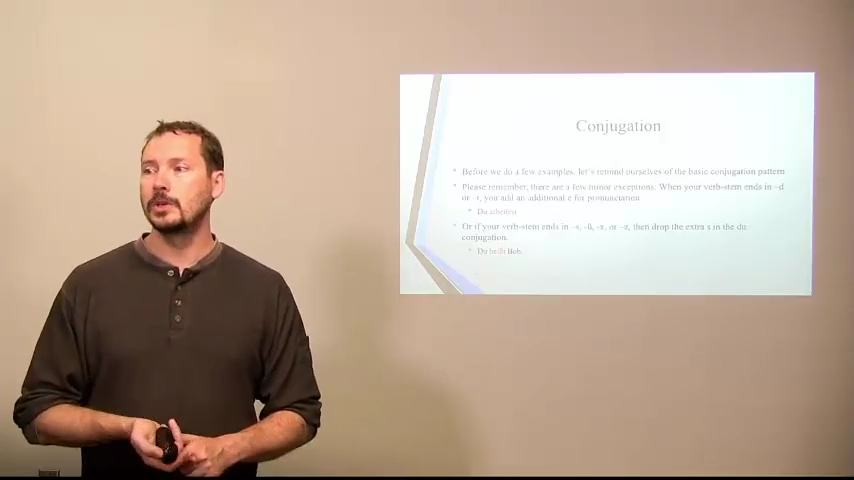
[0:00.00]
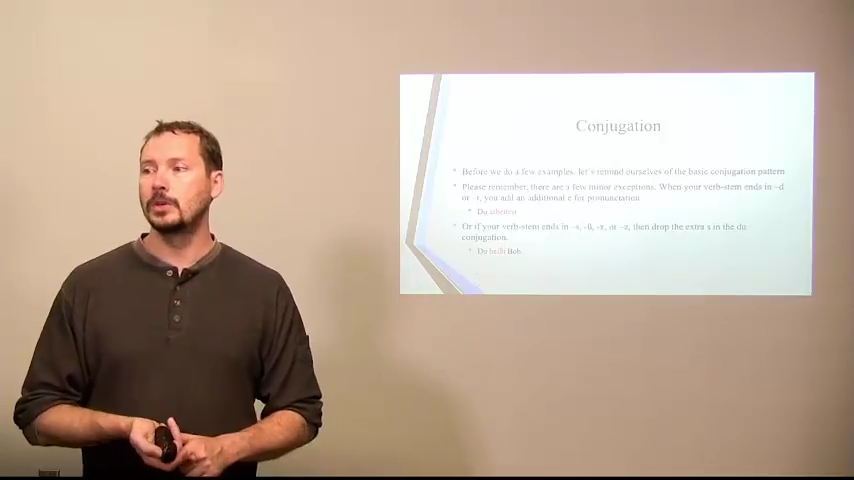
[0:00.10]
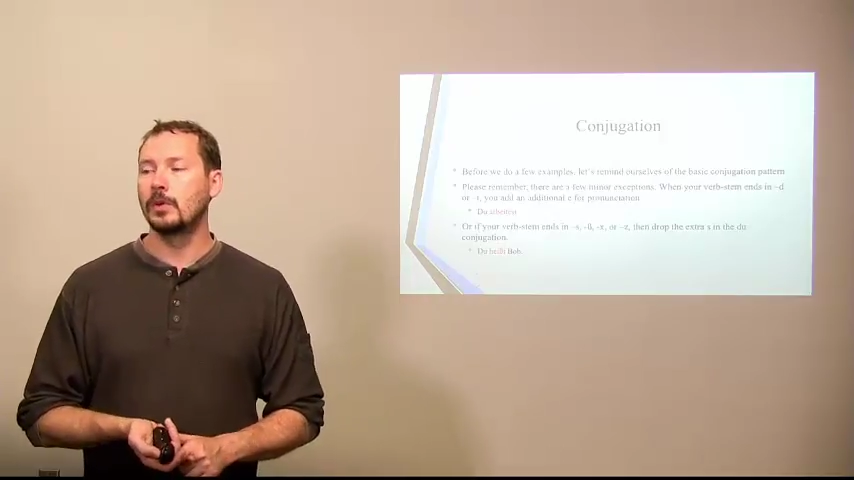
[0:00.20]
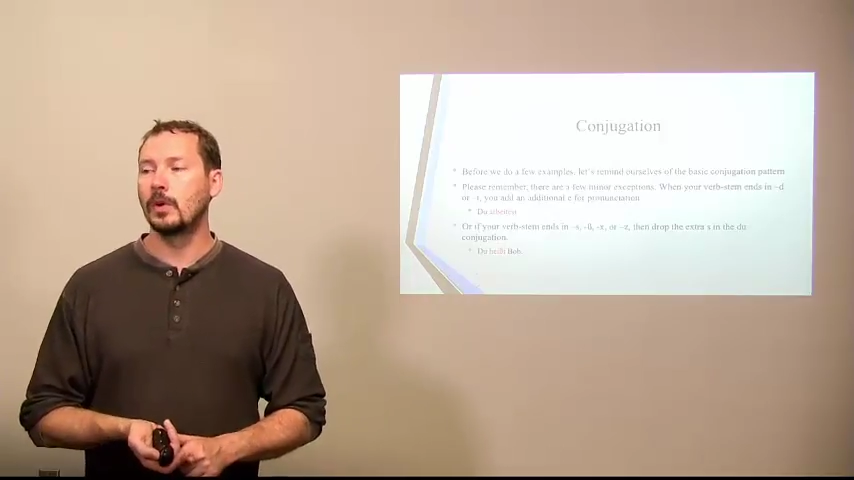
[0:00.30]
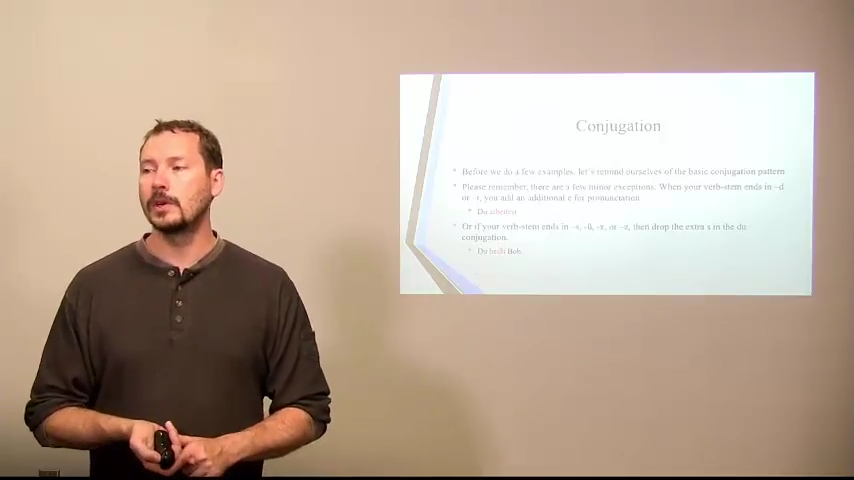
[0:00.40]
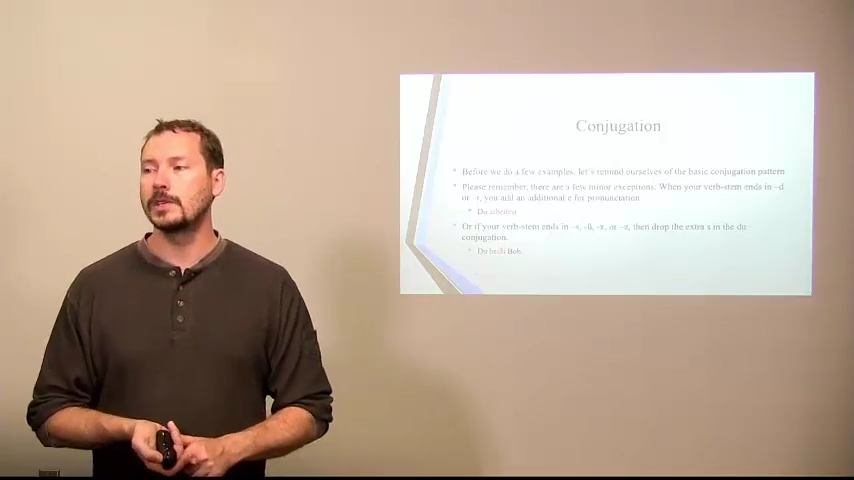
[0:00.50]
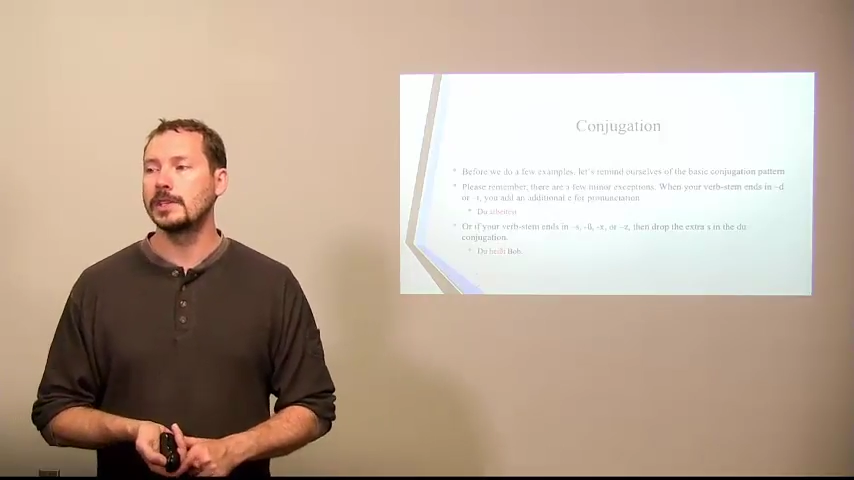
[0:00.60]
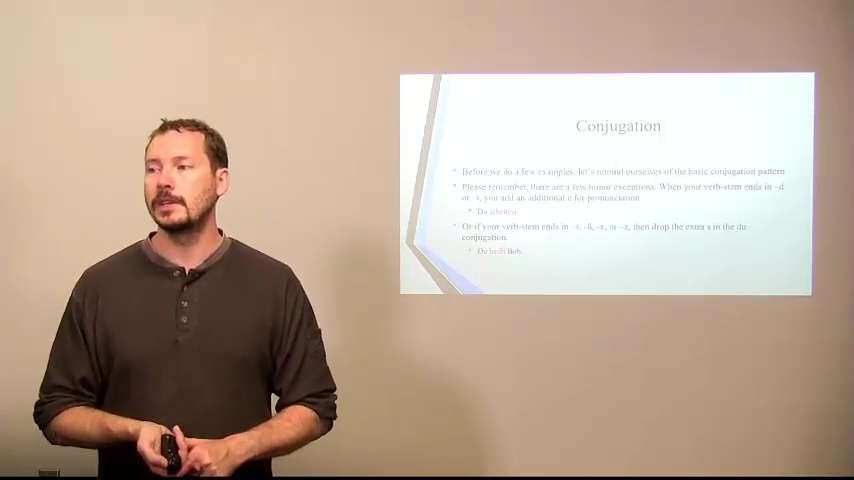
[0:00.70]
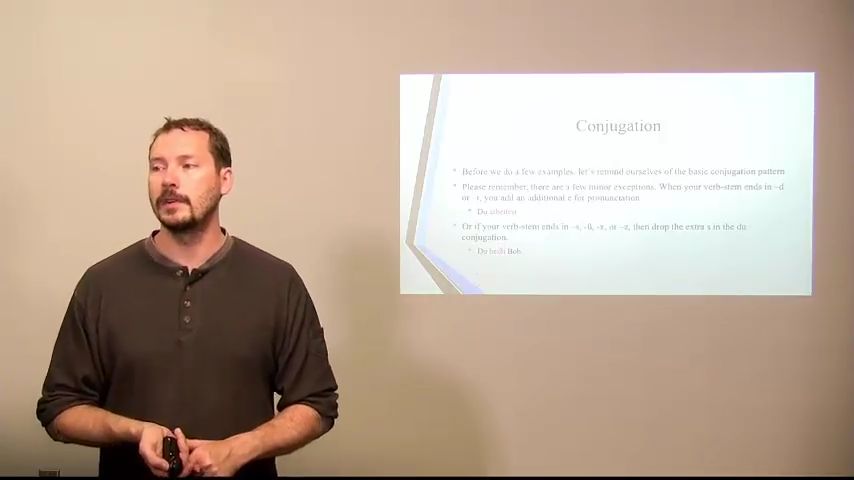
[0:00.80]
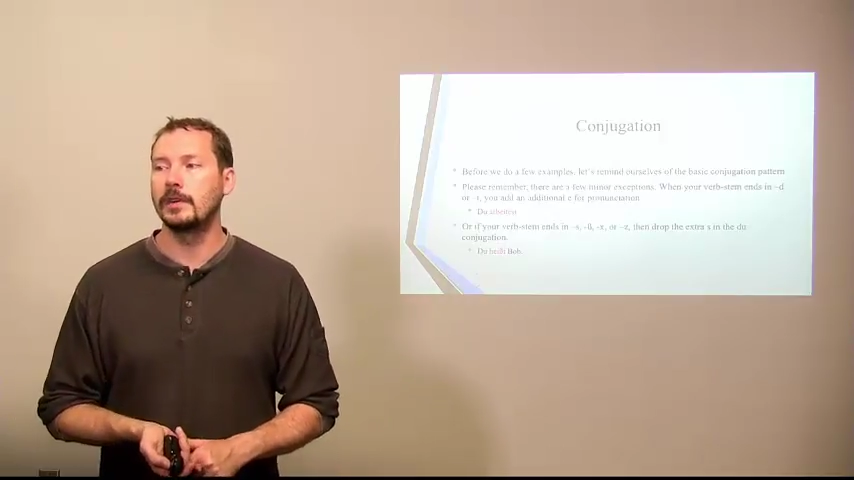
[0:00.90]
of course, is if
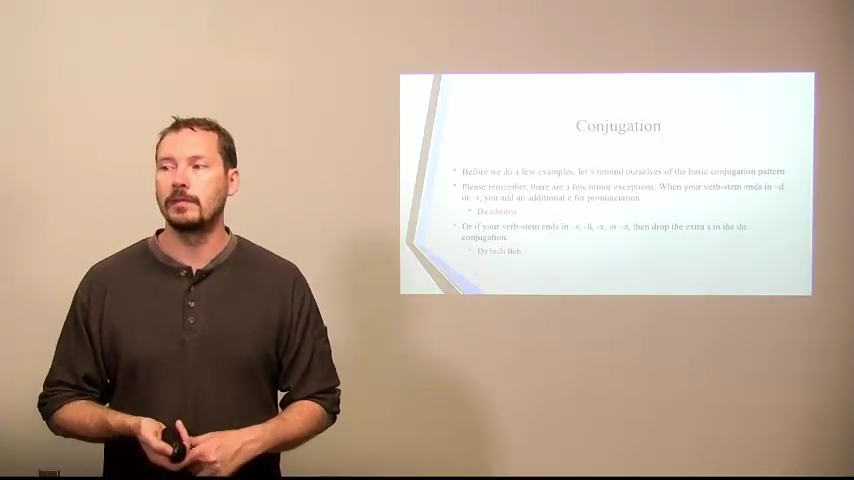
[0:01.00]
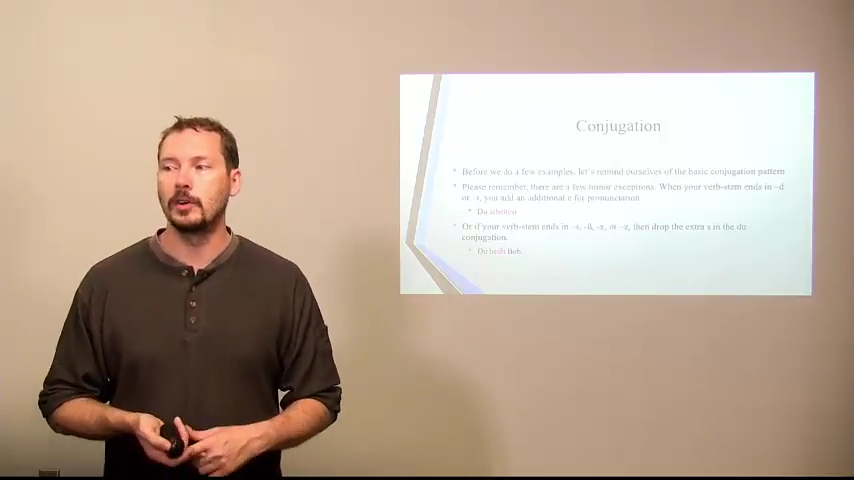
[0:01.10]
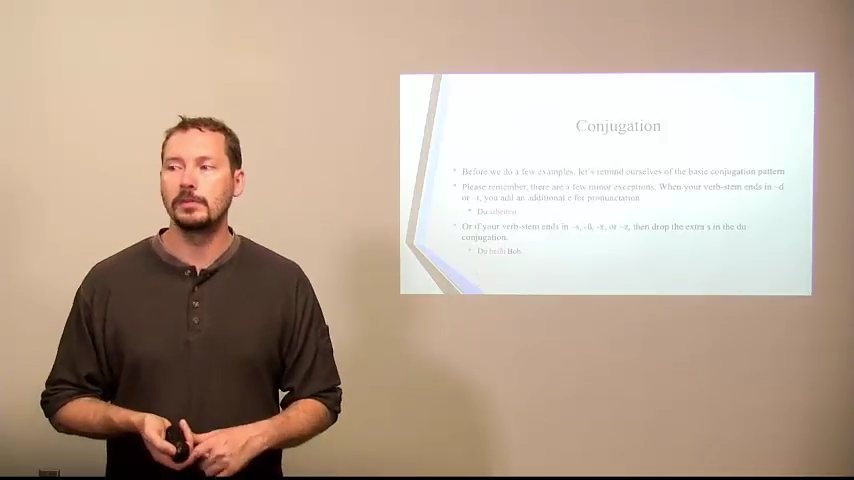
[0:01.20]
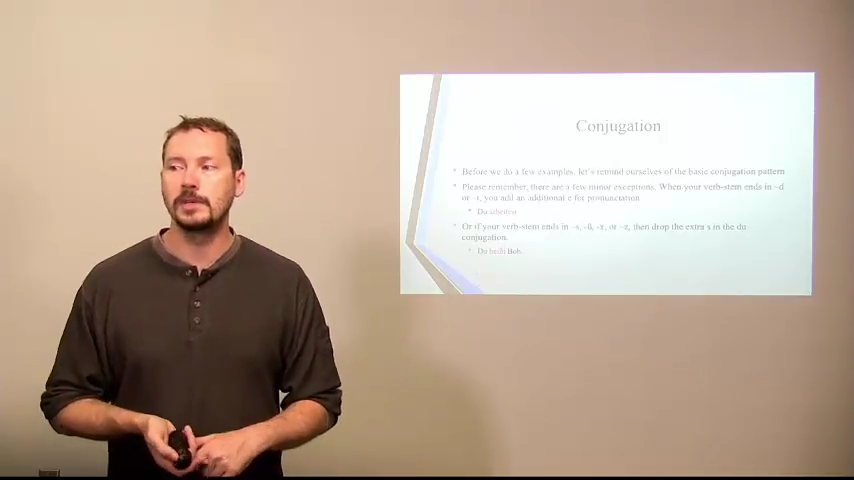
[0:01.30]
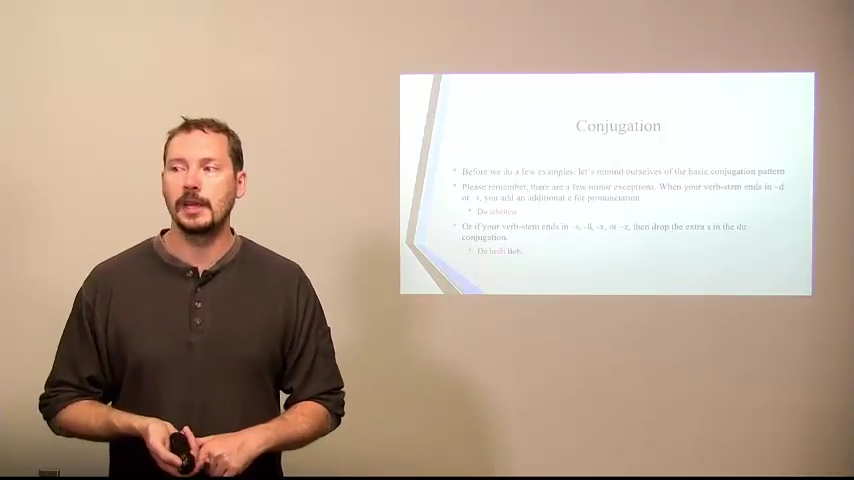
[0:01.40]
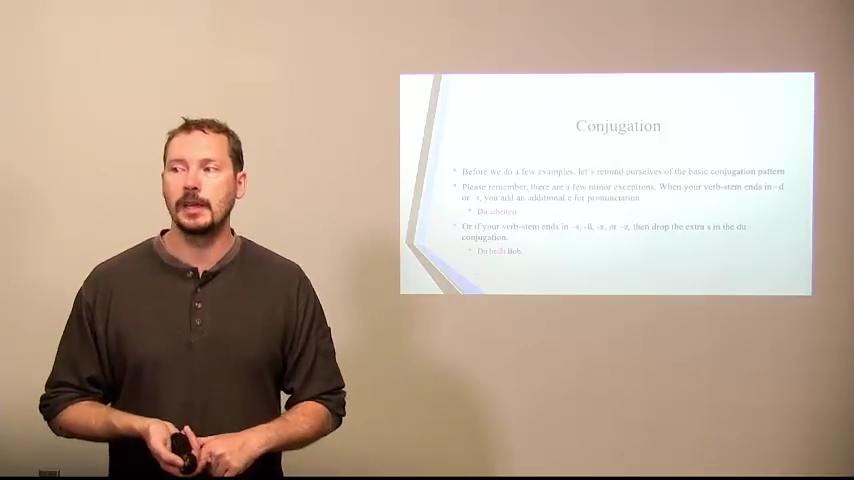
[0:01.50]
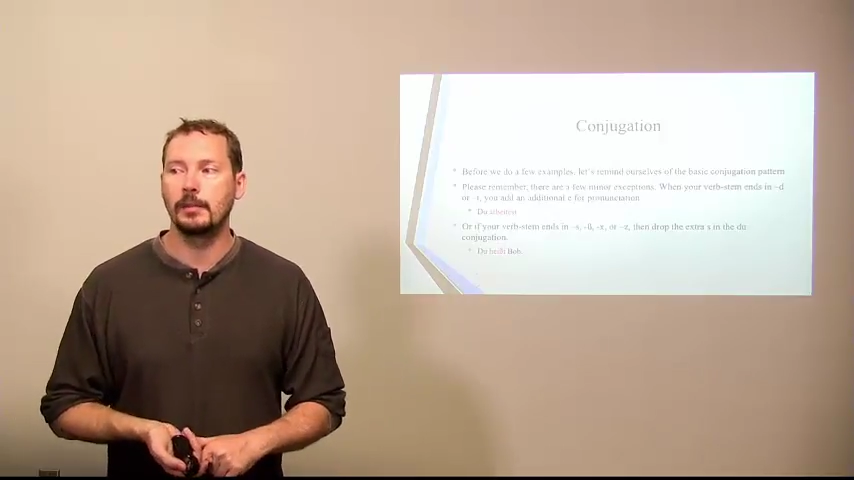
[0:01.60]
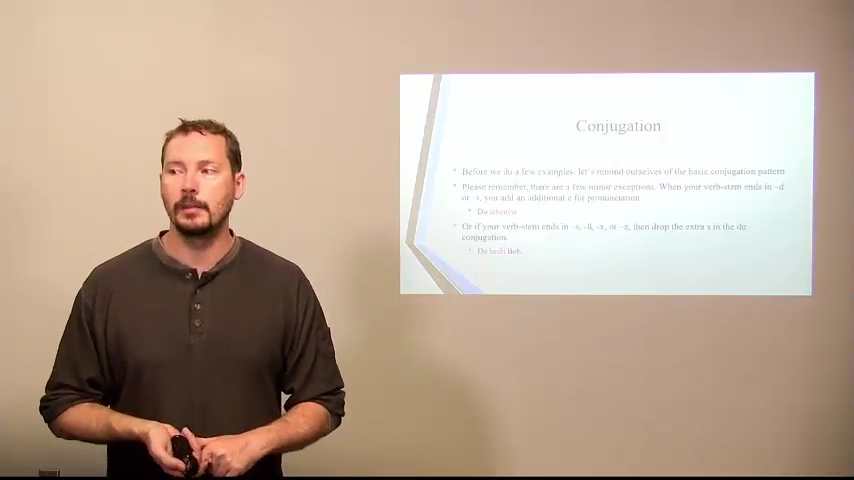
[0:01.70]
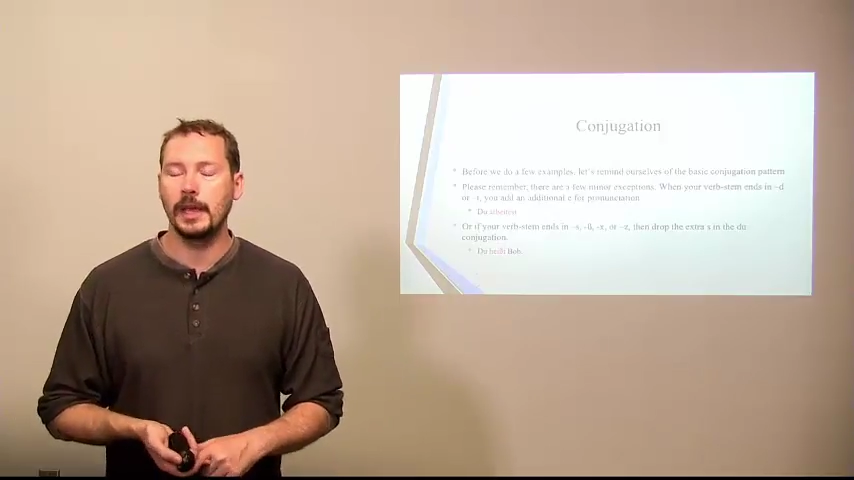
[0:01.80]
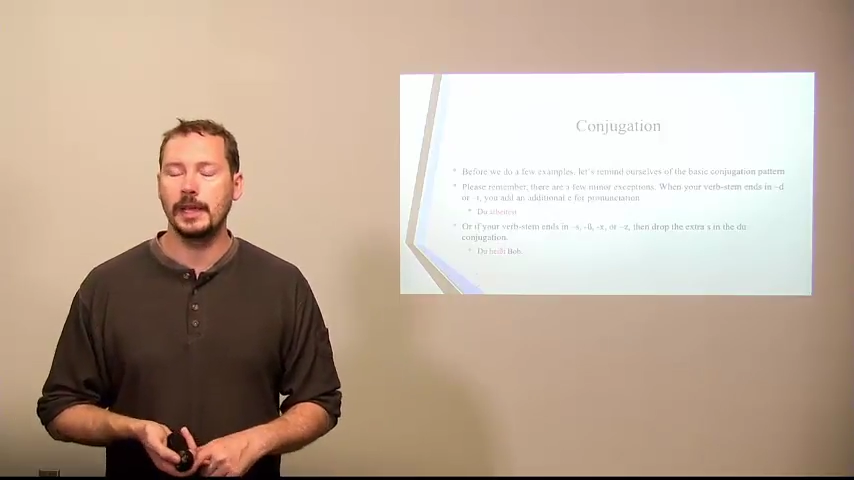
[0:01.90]
your verb stem ends